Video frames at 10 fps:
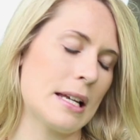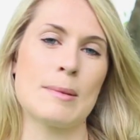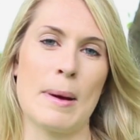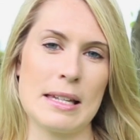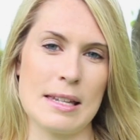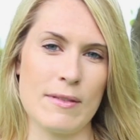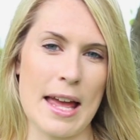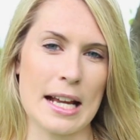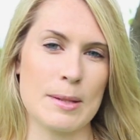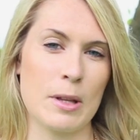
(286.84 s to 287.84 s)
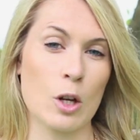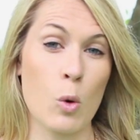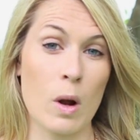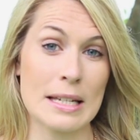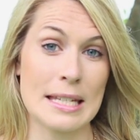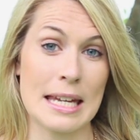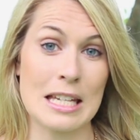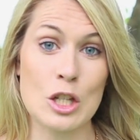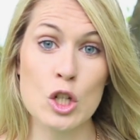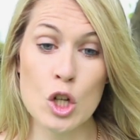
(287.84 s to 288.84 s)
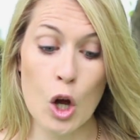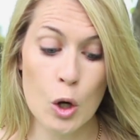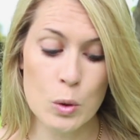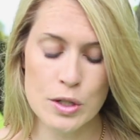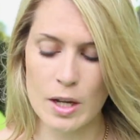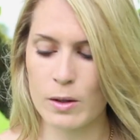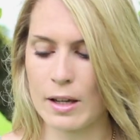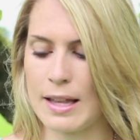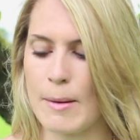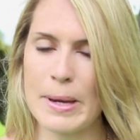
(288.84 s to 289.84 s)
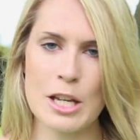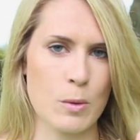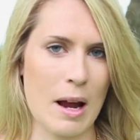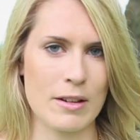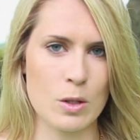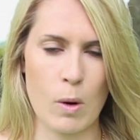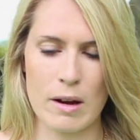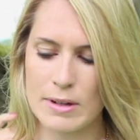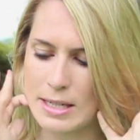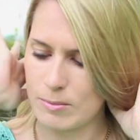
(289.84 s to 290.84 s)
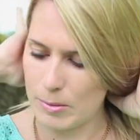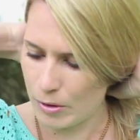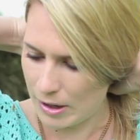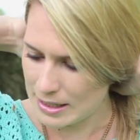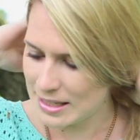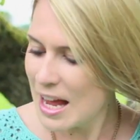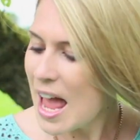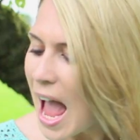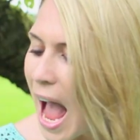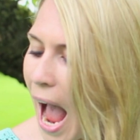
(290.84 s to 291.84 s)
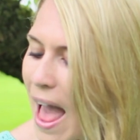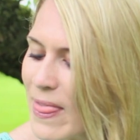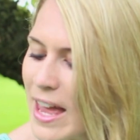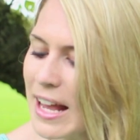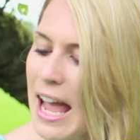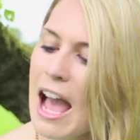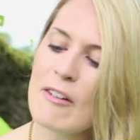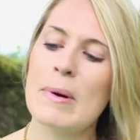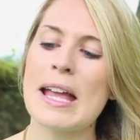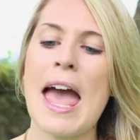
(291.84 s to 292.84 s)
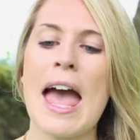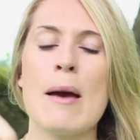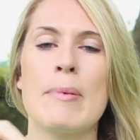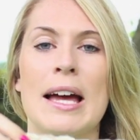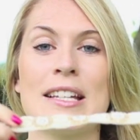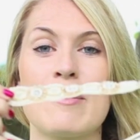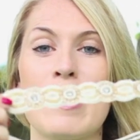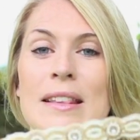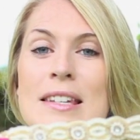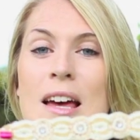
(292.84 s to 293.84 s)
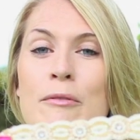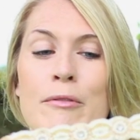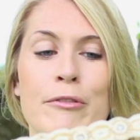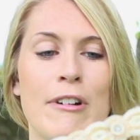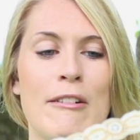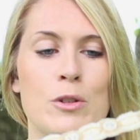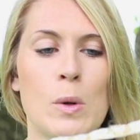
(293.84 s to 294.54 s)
bit expensive, Next, but the quality is so good, and their beachwear is quite reasonably priced. And then I have my hairband. I picked this up from Forever